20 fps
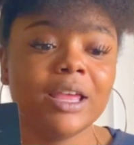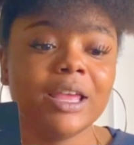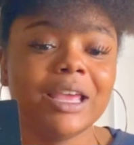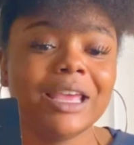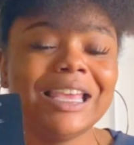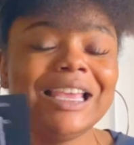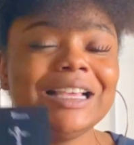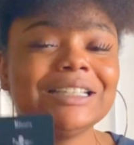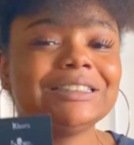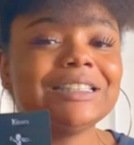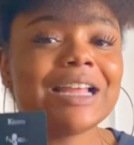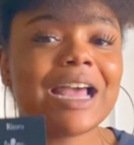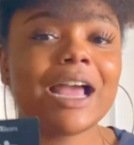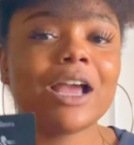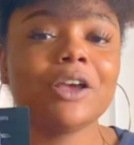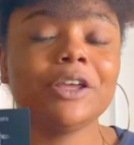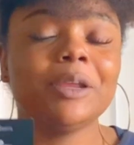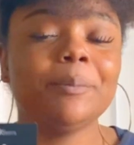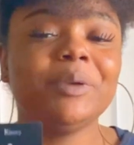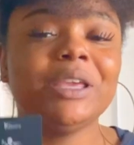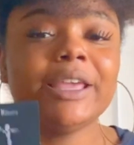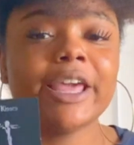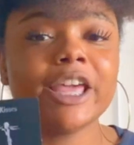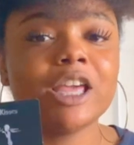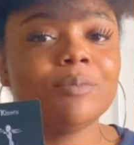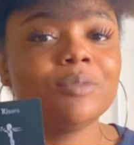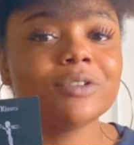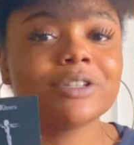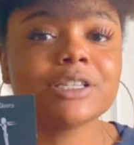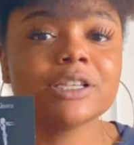he's not going to be
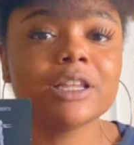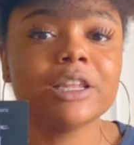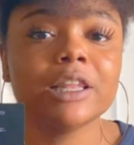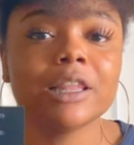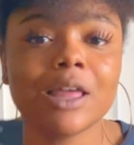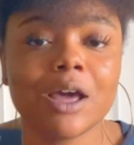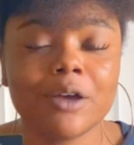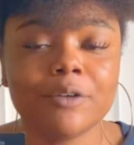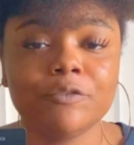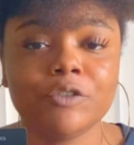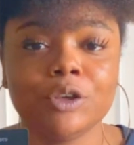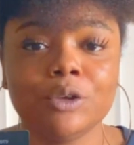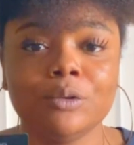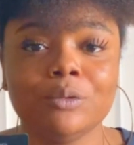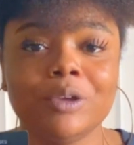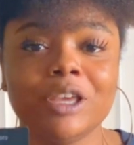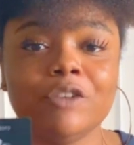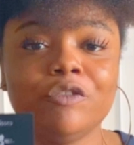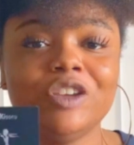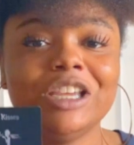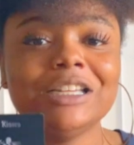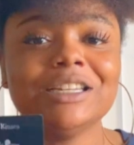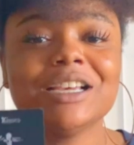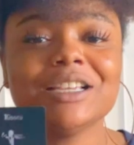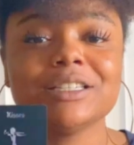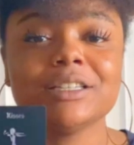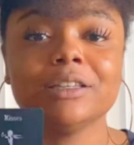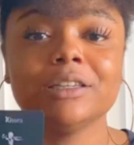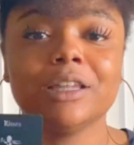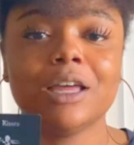able to love you if he
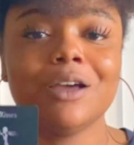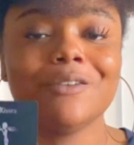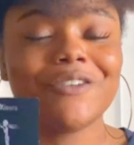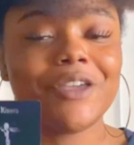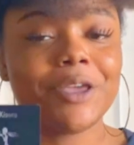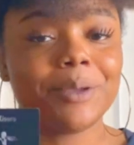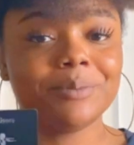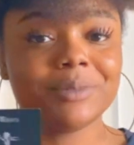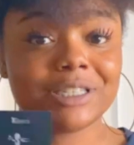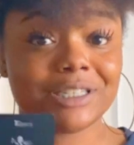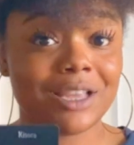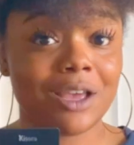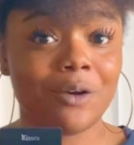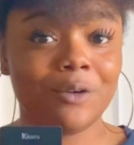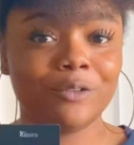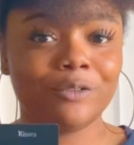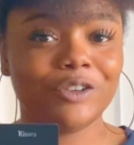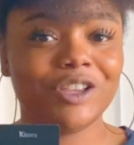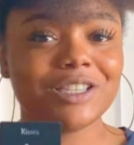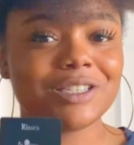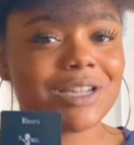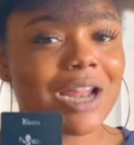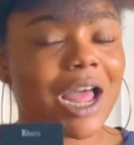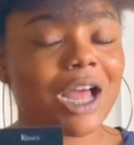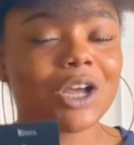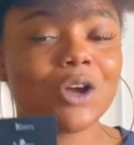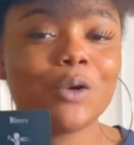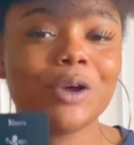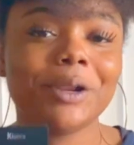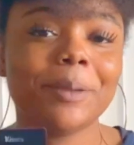doesn't love himself. He's not
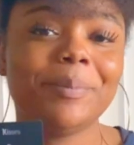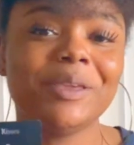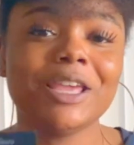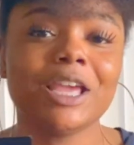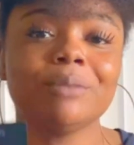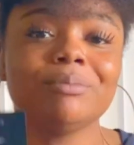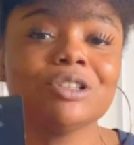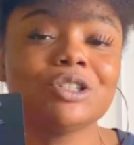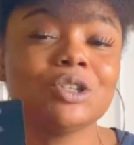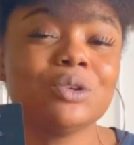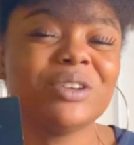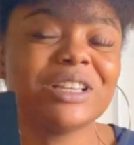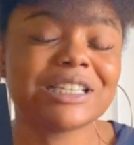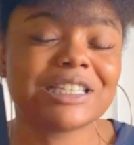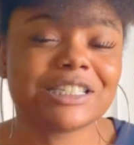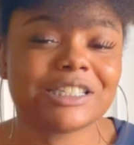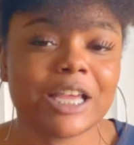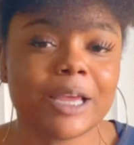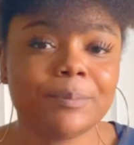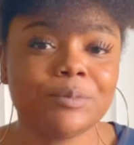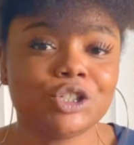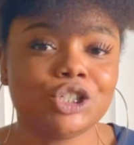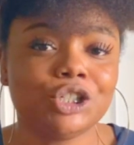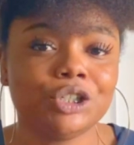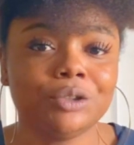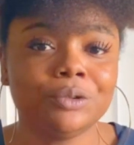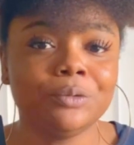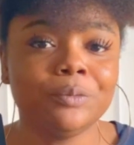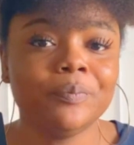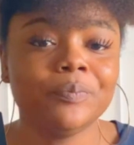going to be able to accept
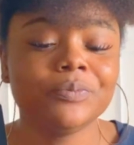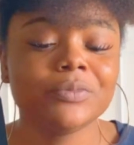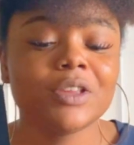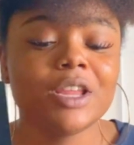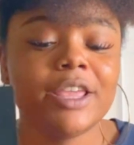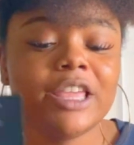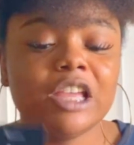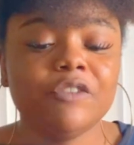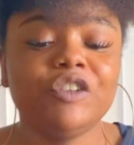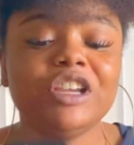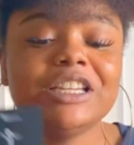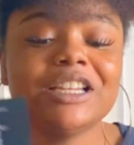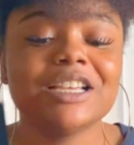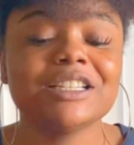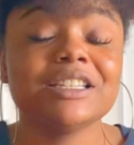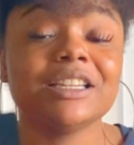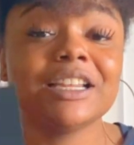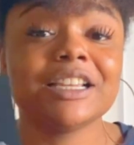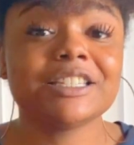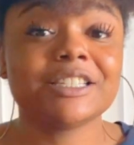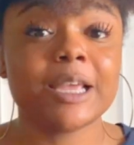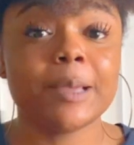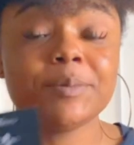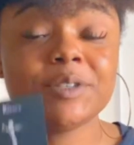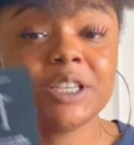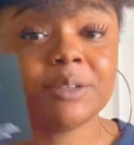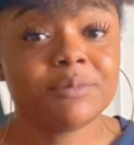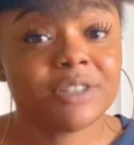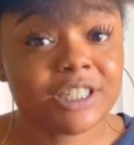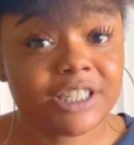you if he doesn't accept
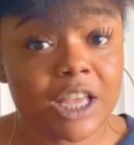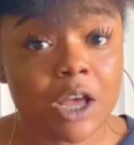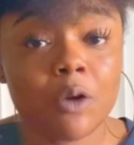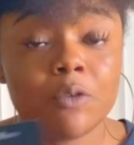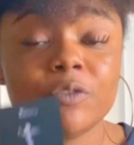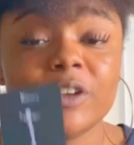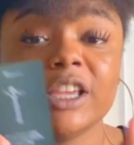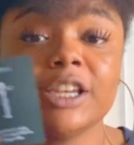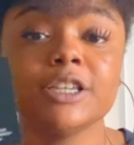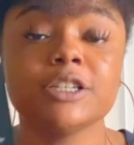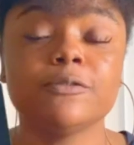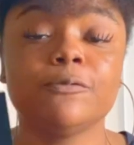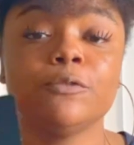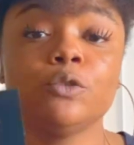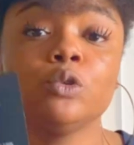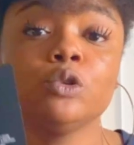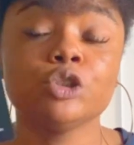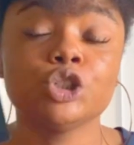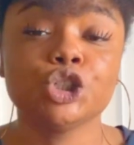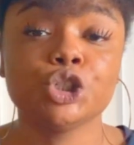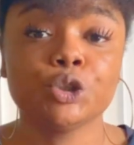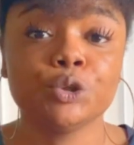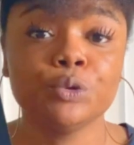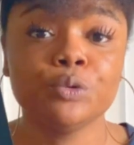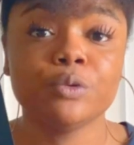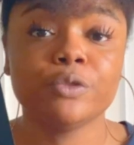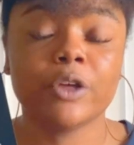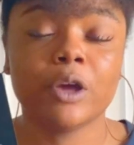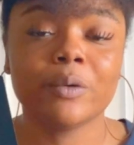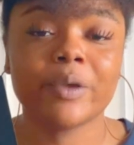himself in his full
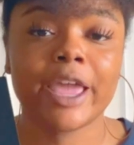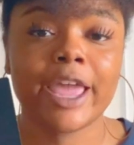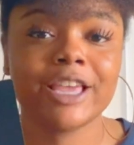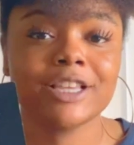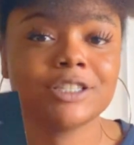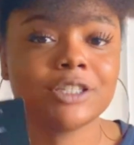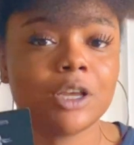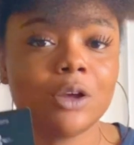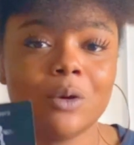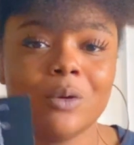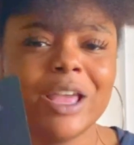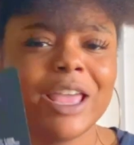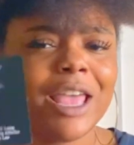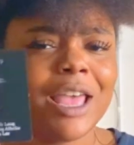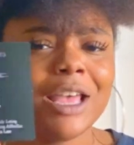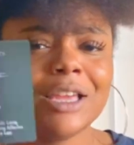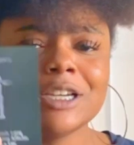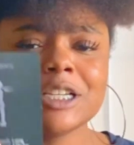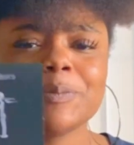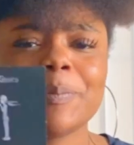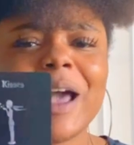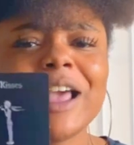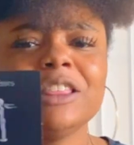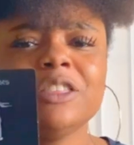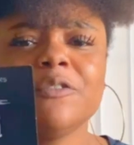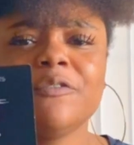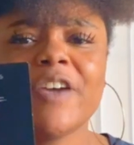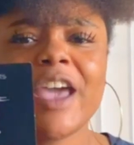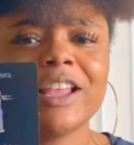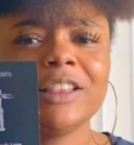truth, okay? So despite the
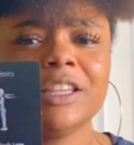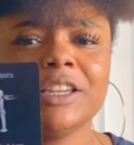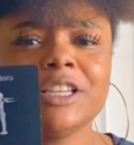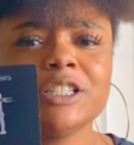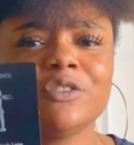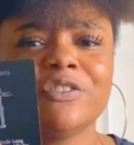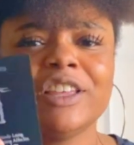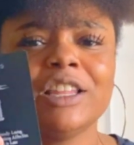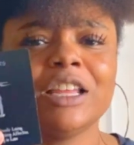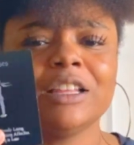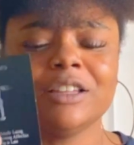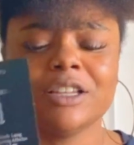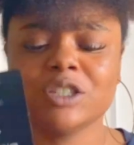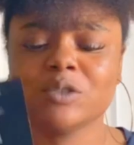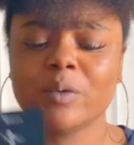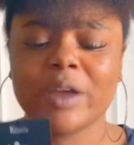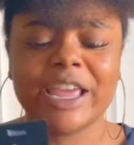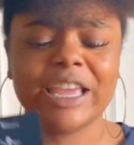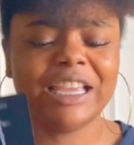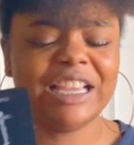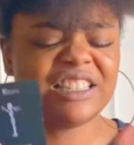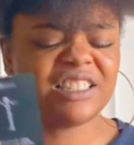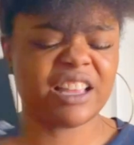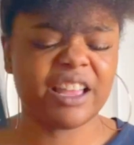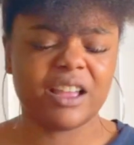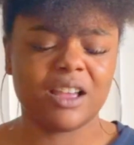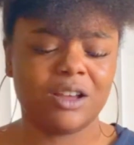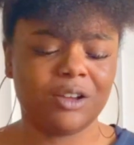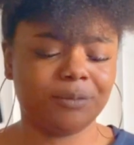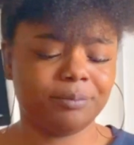fact that he's feeling this way, he's
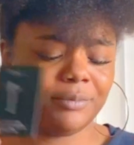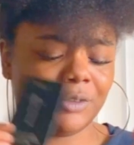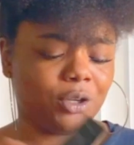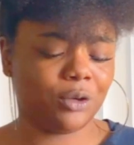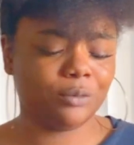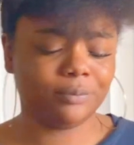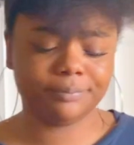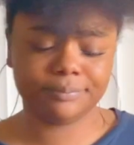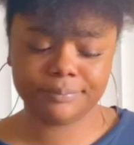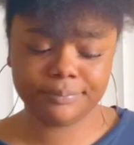like, oh, nope,